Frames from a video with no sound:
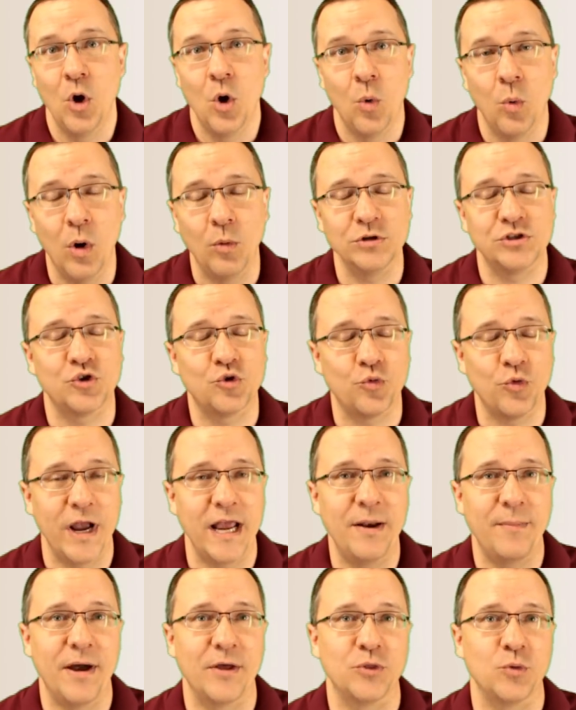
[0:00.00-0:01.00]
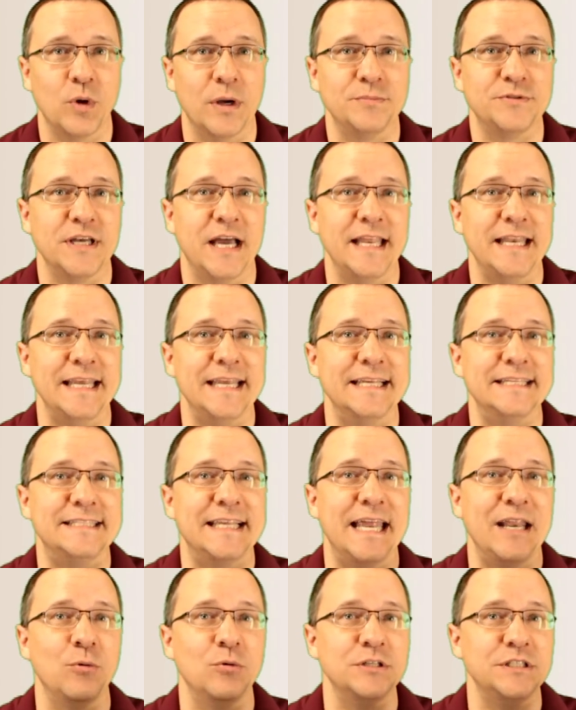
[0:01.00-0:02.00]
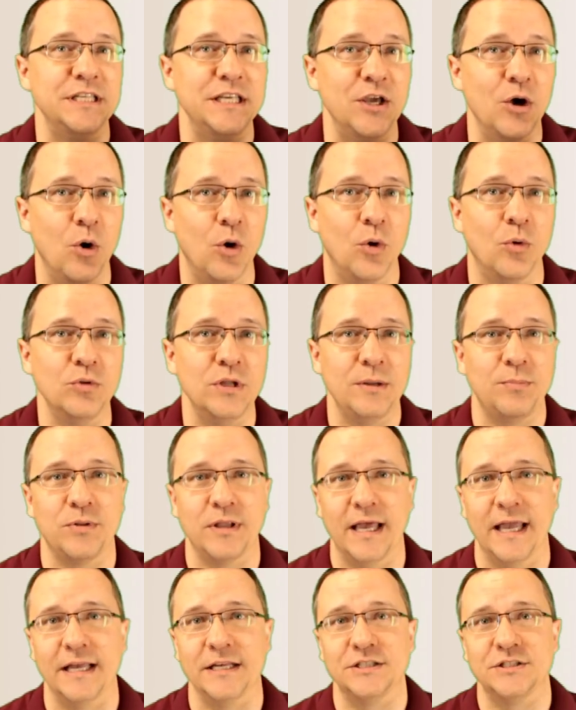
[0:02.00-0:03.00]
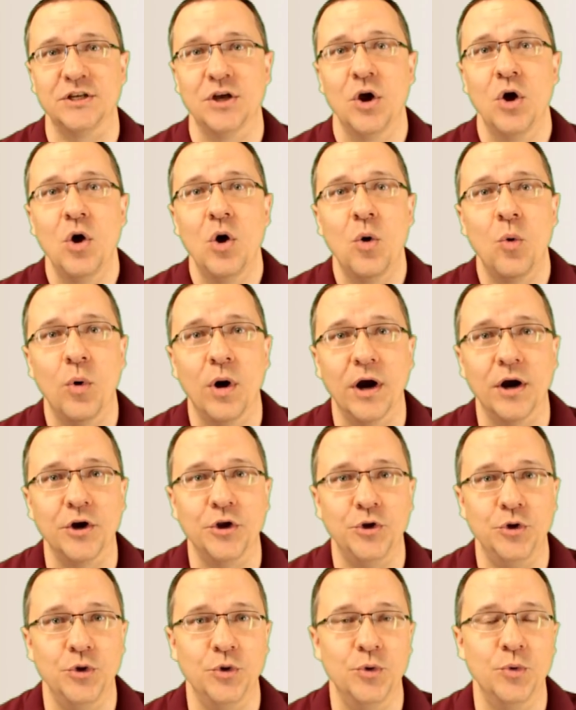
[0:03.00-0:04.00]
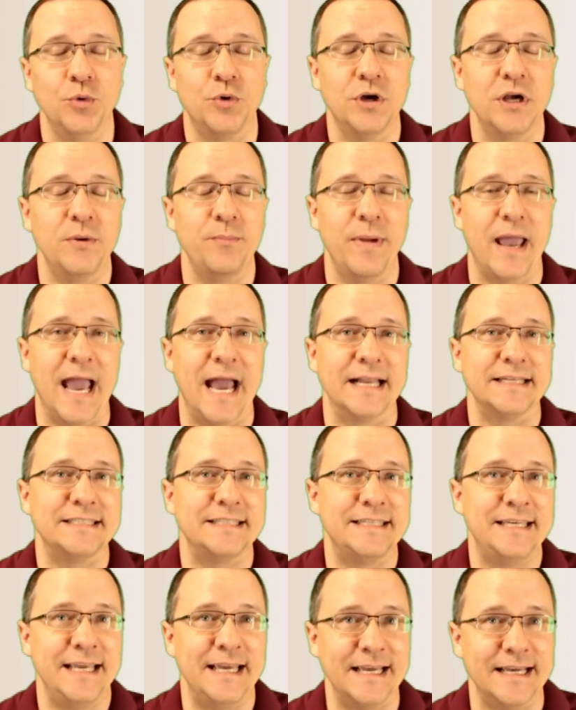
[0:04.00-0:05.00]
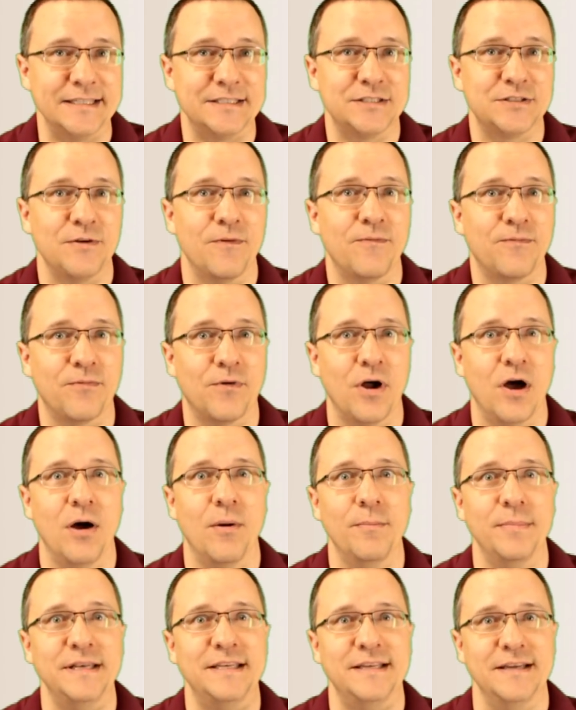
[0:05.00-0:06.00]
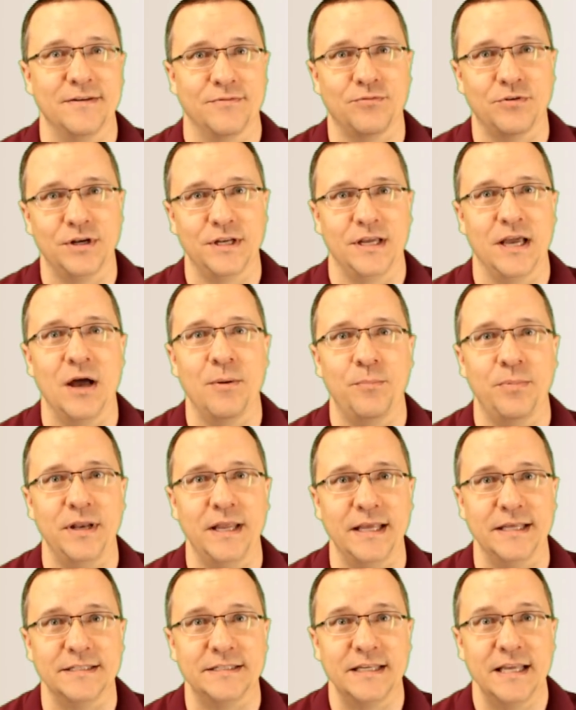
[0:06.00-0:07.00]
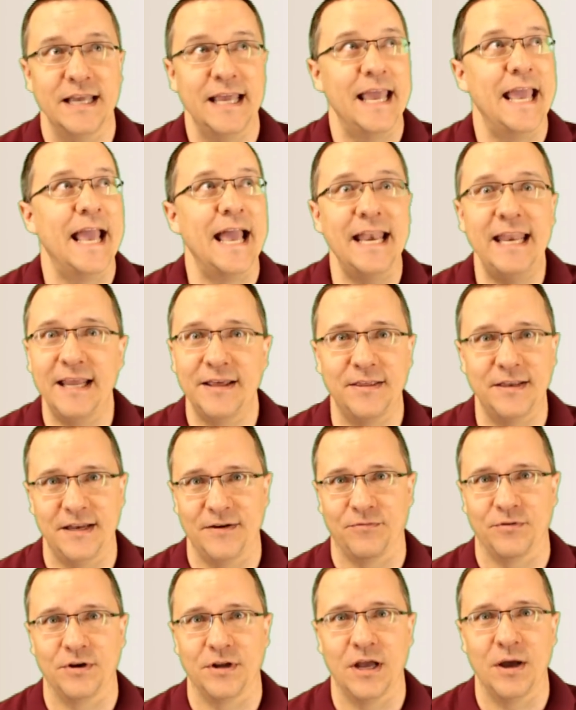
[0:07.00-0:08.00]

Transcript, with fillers: What was great about the website is that it was the only place where you could match kits from different companies, any of the different